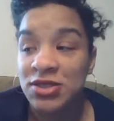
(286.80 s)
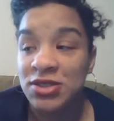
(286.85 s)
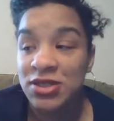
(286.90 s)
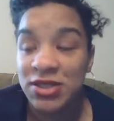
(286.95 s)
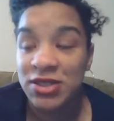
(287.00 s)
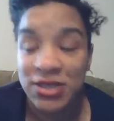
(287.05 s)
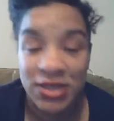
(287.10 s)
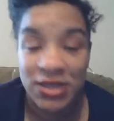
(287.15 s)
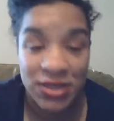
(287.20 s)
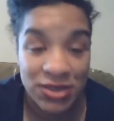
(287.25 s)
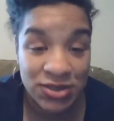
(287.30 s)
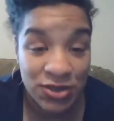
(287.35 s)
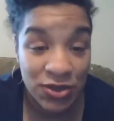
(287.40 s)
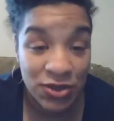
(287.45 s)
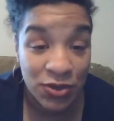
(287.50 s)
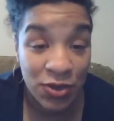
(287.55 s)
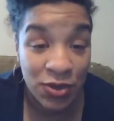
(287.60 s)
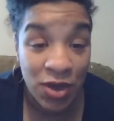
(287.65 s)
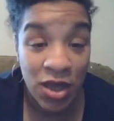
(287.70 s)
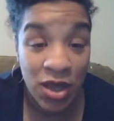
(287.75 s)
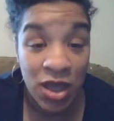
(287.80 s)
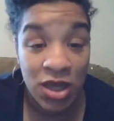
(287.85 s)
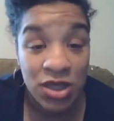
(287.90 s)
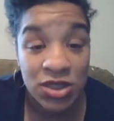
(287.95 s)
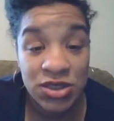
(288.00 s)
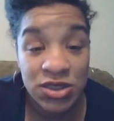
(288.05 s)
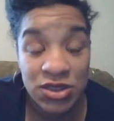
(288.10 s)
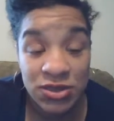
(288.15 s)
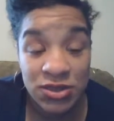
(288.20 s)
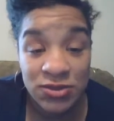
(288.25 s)
looking at her. So
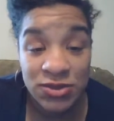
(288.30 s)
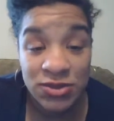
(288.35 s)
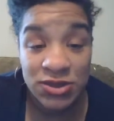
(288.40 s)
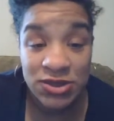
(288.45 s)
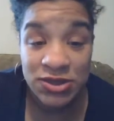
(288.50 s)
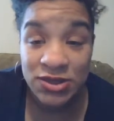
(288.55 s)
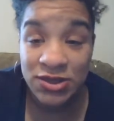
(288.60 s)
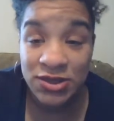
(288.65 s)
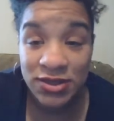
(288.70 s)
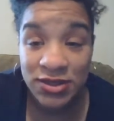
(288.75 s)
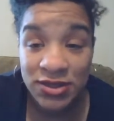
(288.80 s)
she was